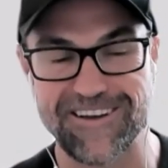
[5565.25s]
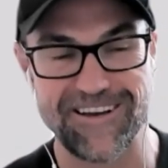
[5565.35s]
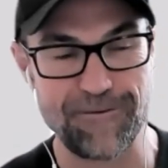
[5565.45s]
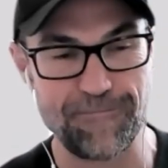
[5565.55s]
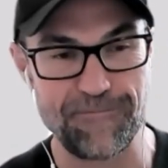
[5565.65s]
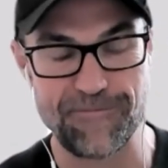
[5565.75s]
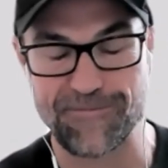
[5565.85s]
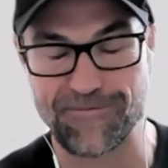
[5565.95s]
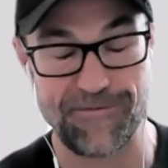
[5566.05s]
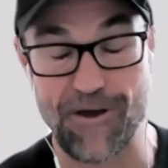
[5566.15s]
Um,
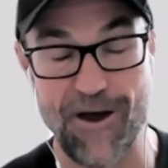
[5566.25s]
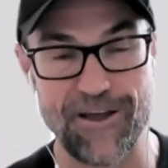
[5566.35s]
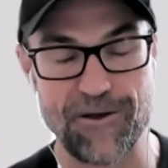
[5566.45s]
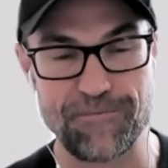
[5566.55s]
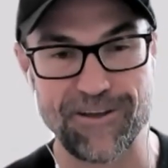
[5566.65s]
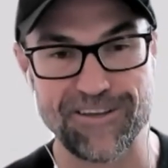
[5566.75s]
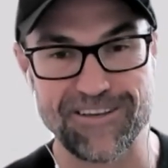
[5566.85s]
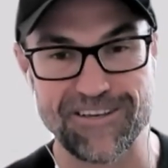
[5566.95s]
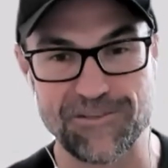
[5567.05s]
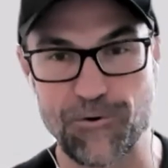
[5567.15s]
Eye opening
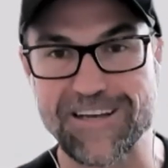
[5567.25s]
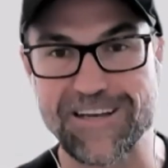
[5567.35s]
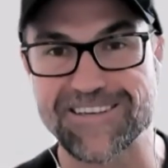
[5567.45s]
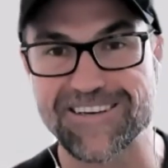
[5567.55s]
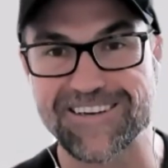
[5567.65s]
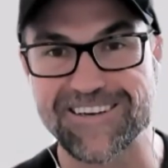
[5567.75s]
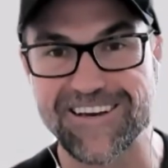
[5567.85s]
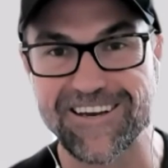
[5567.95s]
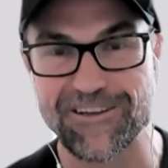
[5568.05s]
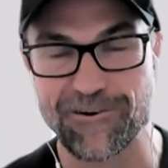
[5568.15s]
as always, and
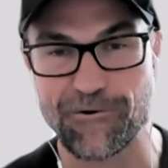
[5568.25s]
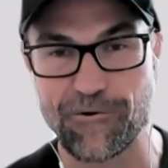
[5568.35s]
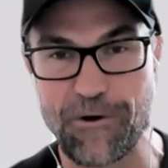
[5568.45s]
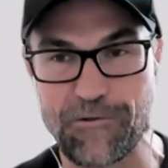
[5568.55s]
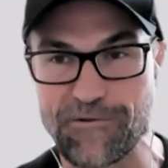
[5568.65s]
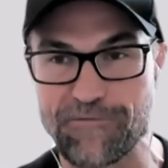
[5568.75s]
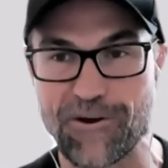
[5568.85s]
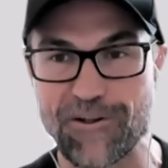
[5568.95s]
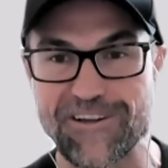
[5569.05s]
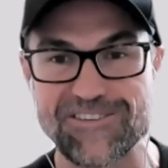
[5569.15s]
uh, you're a wealth of
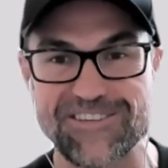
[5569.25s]
knowledge.